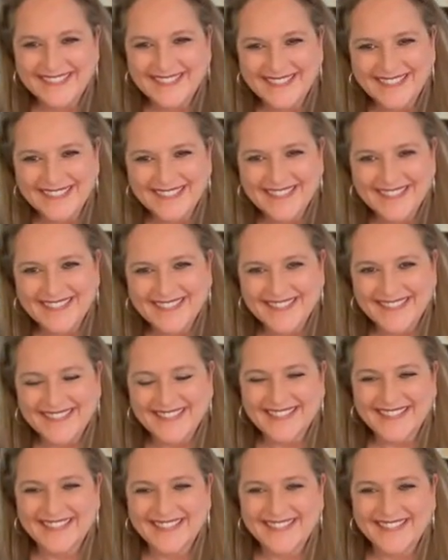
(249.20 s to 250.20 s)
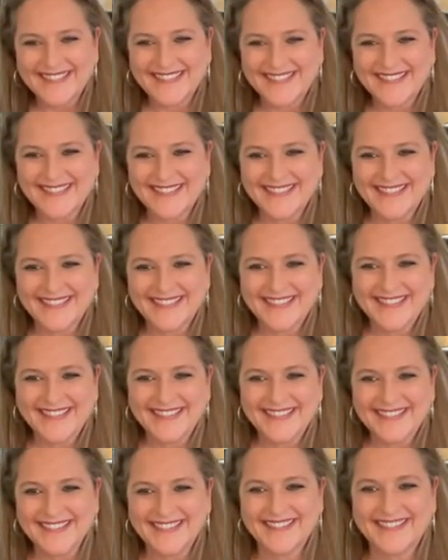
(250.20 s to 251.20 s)

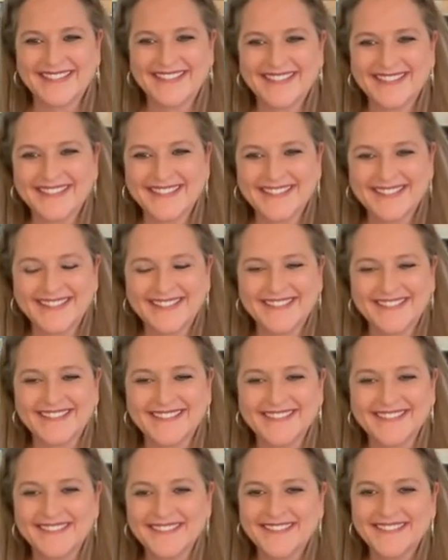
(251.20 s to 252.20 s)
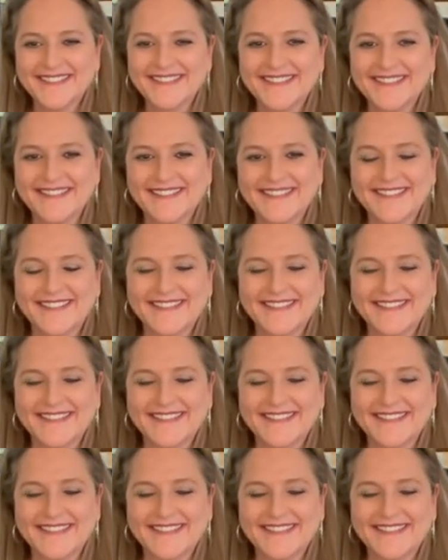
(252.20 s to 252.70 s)
(not speaking)